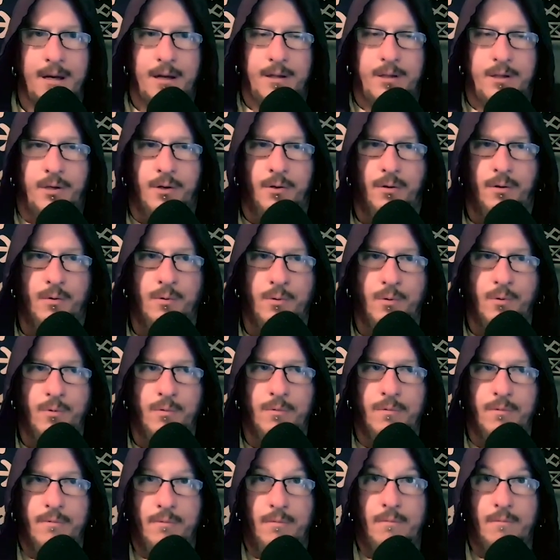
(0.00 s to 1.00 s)
to
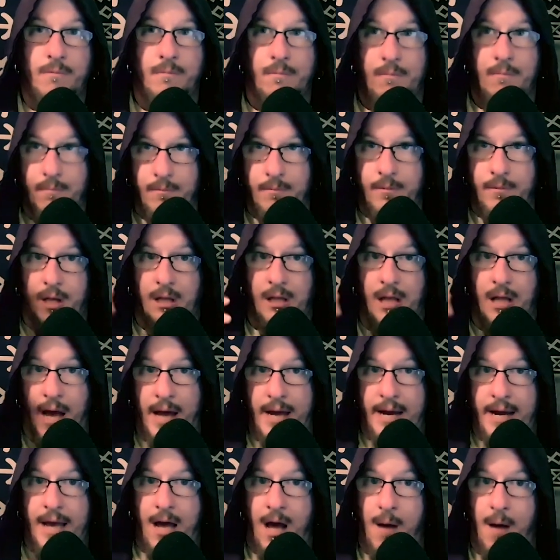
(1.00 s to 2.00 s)
the
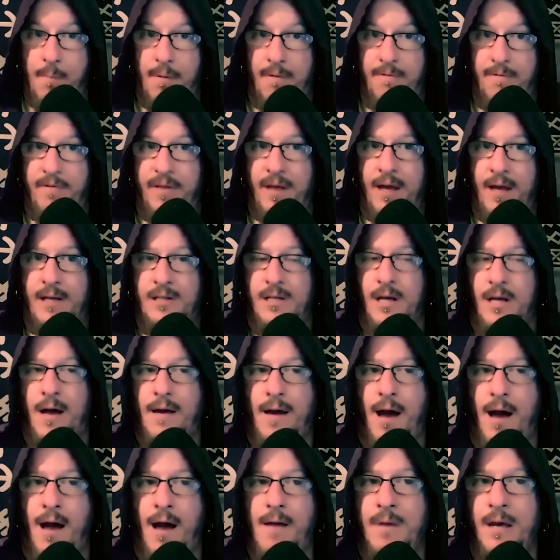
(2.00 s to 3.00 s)
lining up of things. I,
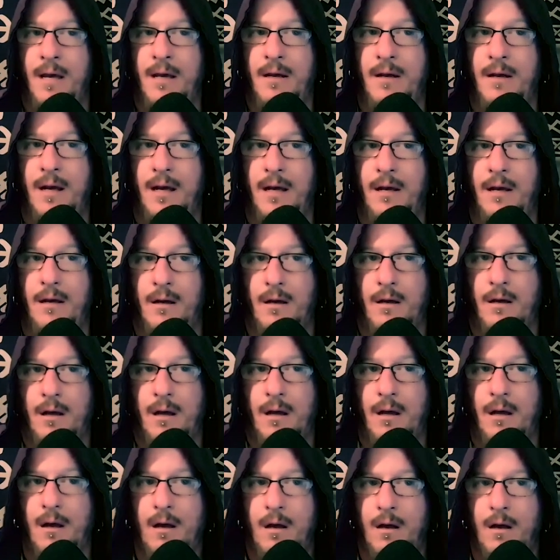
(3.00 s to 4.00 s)
I made a
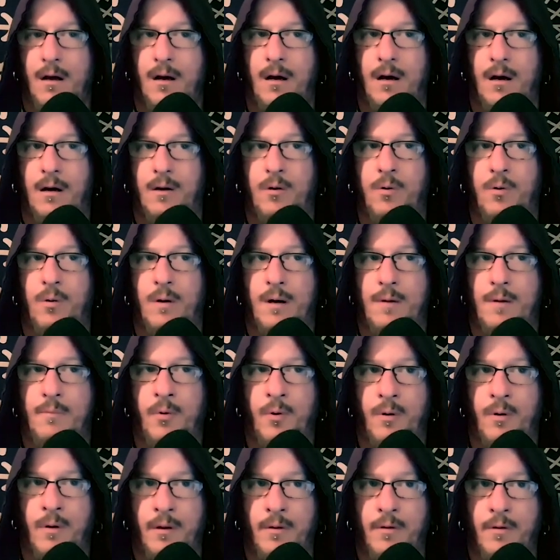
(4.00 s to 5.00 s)
uh, Goa
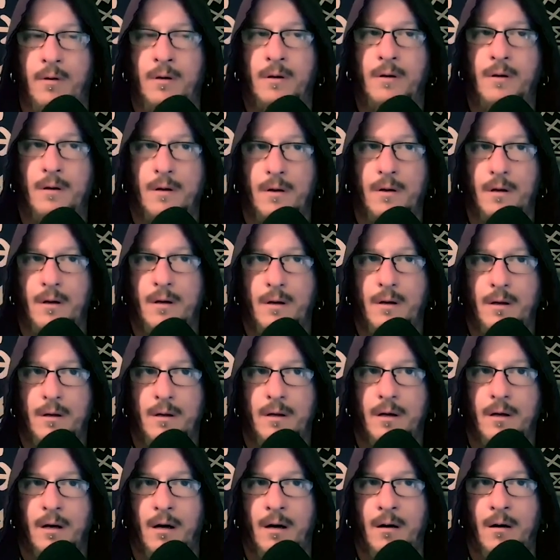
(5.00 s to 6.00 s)
monitor
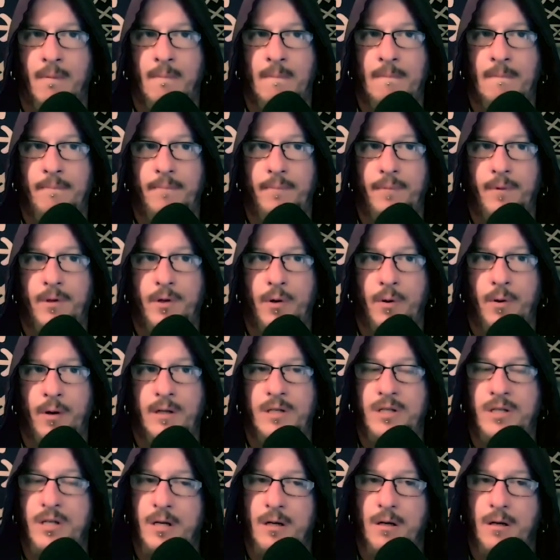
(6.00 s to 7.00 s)
um, during
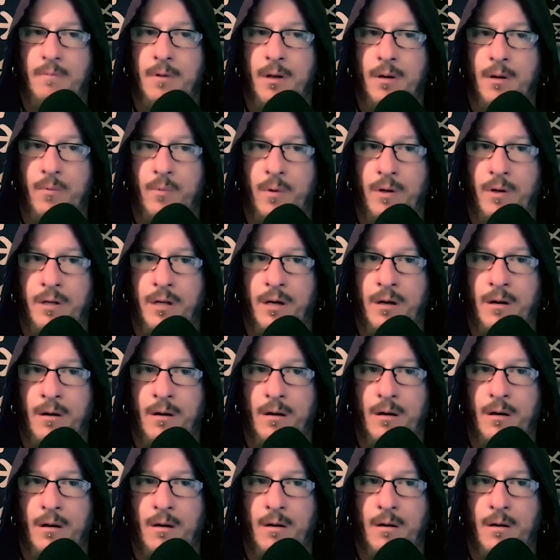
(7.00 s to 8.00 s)
Sigurblot one year,
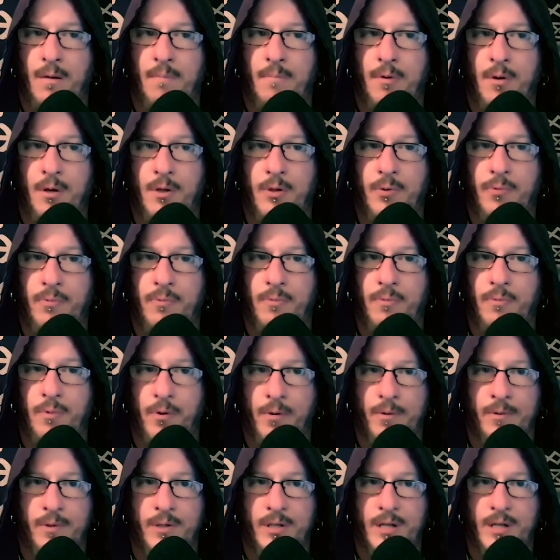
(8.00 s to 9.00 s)
uh, a birch
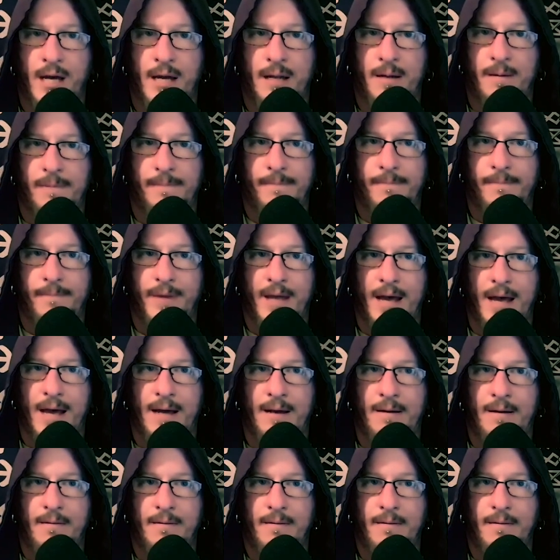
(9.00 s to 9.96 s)
rune set that